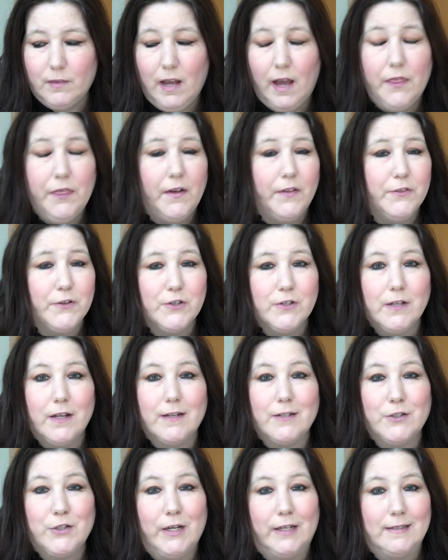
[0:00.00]
I thought there's not
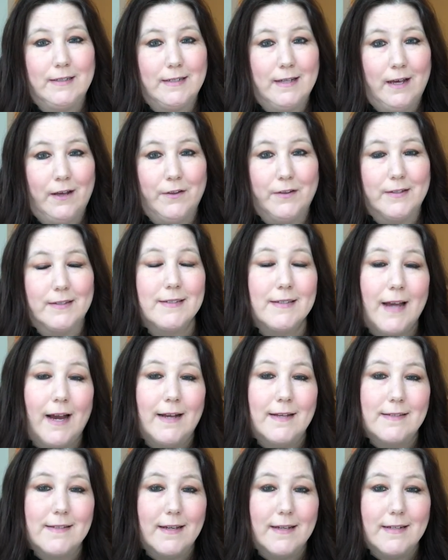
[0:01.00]
a chance in hell this guy
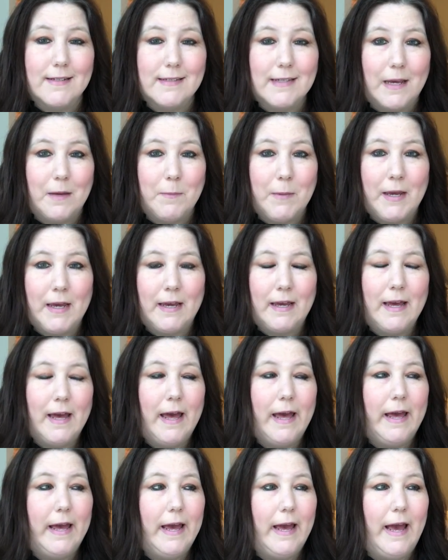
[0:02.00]
is going to see me,
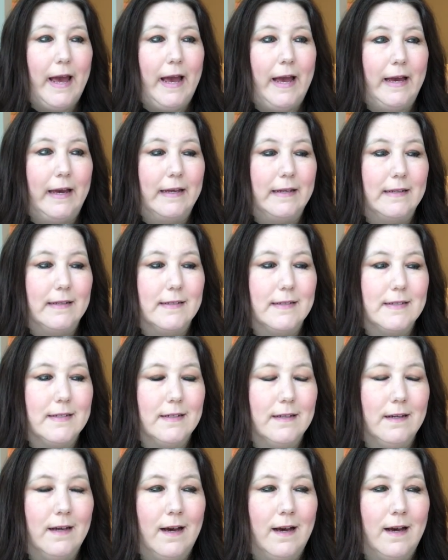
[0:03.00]
and